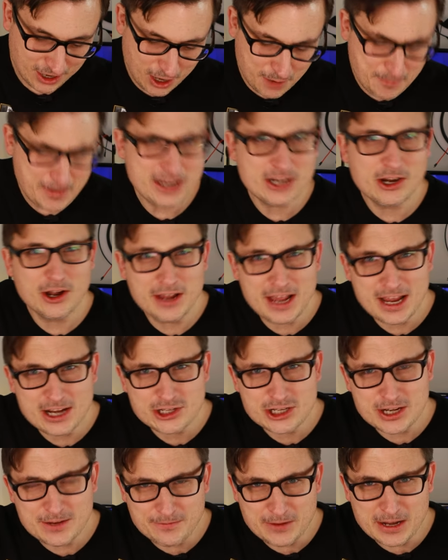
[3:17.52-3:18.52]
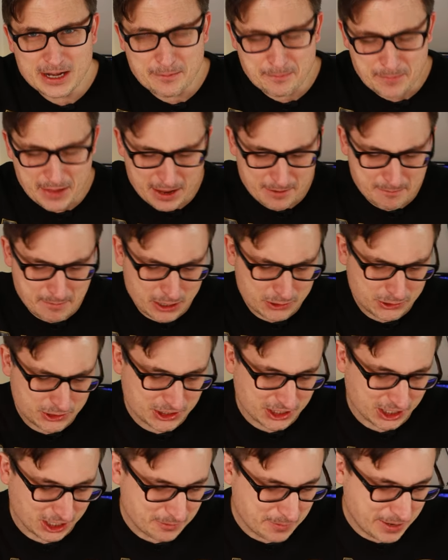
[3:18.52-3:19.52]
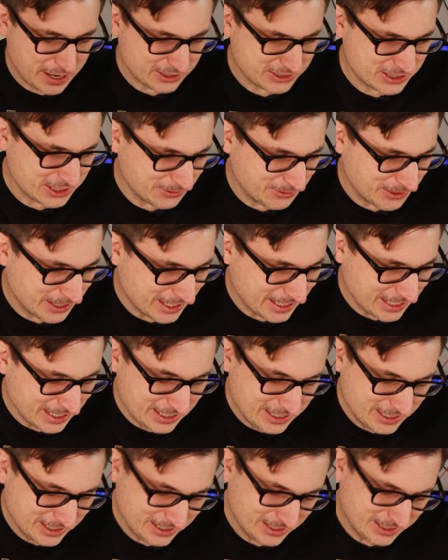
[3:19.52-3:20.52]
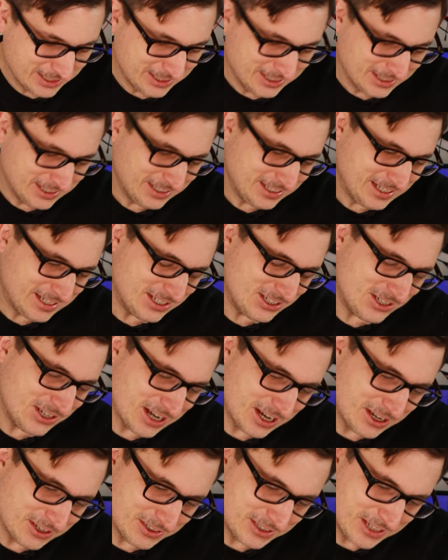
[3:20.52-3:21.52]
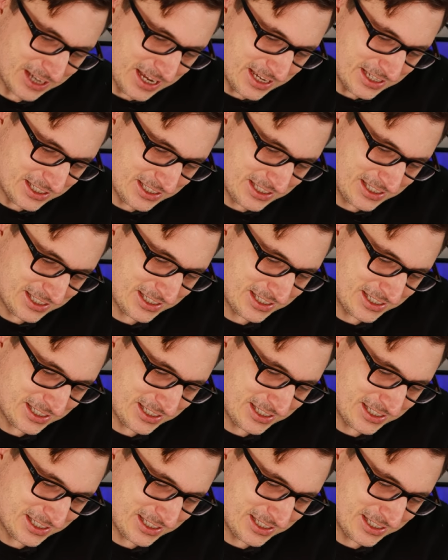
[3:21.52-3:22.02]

I actually feel a bit emotional about it, really, because, you know, it